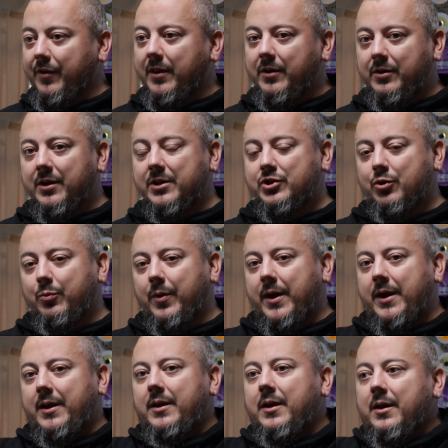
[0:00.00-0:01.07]
for that little extra
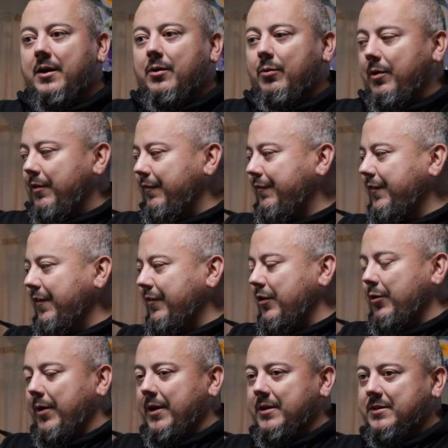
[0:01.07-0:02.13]
weight, running 50
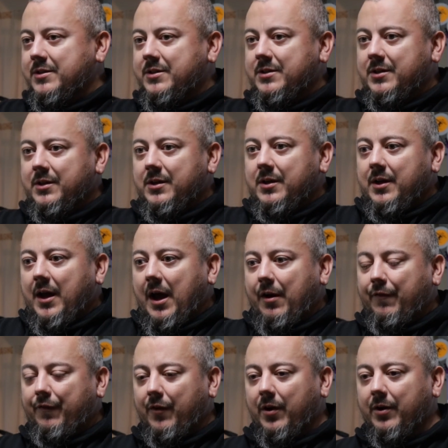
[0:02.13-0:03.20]
grains
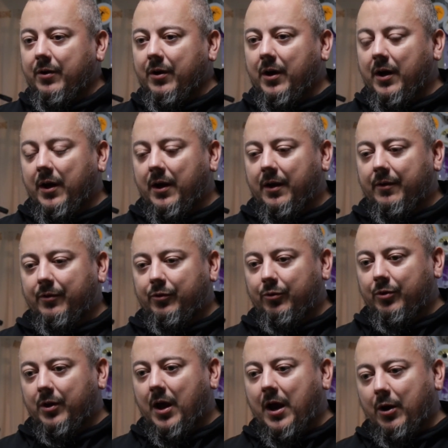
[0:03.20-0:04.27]
out front
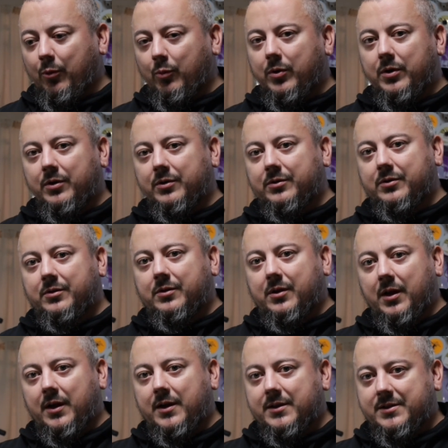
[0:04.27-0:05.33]
through the iron will
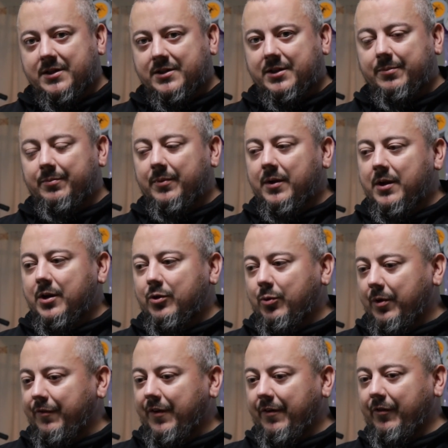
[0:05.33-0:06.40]
system,
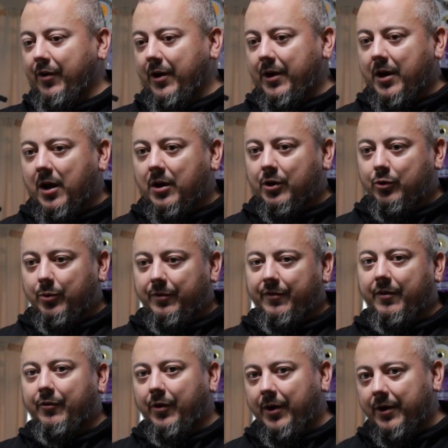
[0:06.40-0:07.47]
25 grain collar,
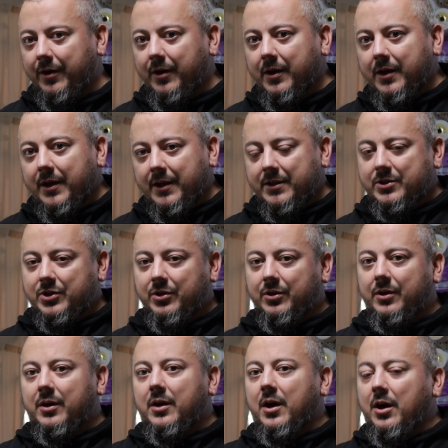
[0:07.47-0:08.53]
25 grain
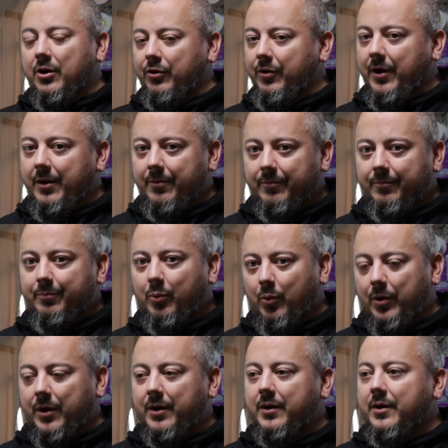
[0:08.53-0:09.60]
insert, 100 grain
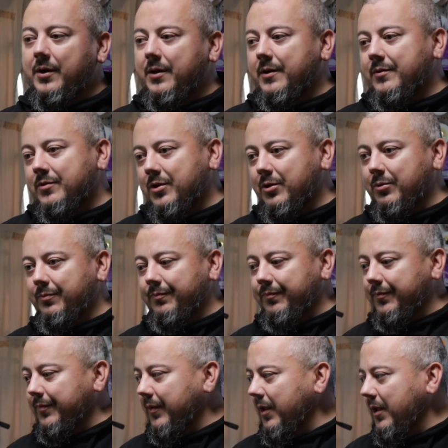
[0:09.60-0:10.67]
point. So
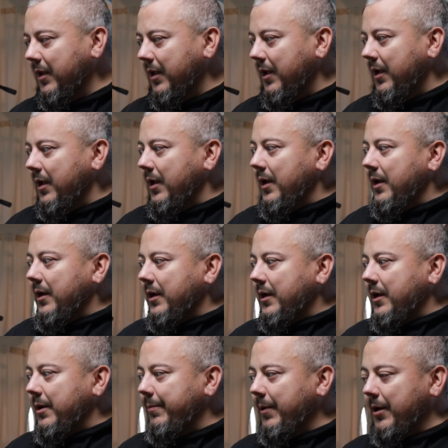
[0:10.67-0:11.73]

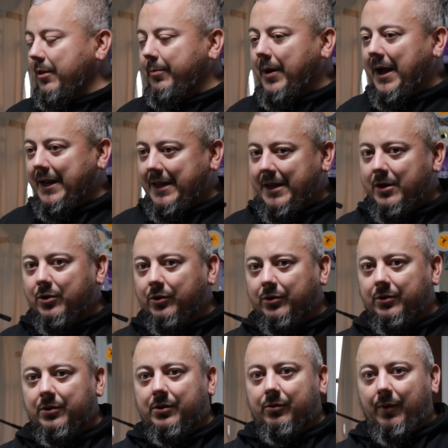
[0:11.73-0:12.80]
compared to the Black
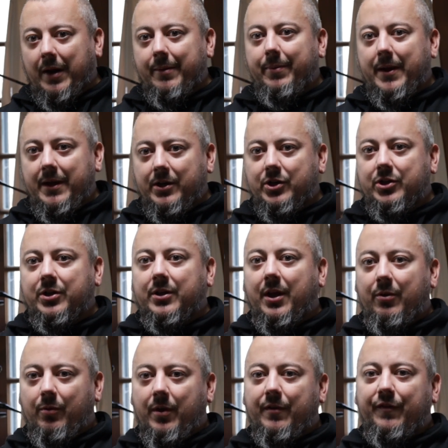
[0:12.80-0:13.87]
Eagle Rampage,
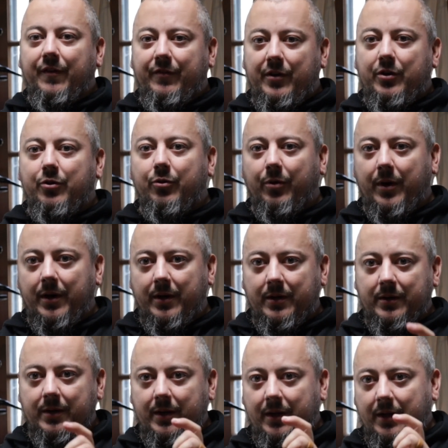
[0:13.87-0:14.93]
they run 52
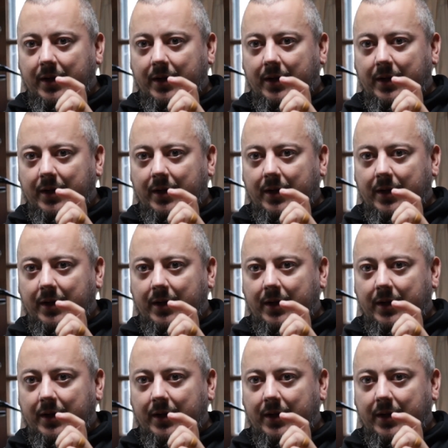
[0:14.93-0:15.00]
grain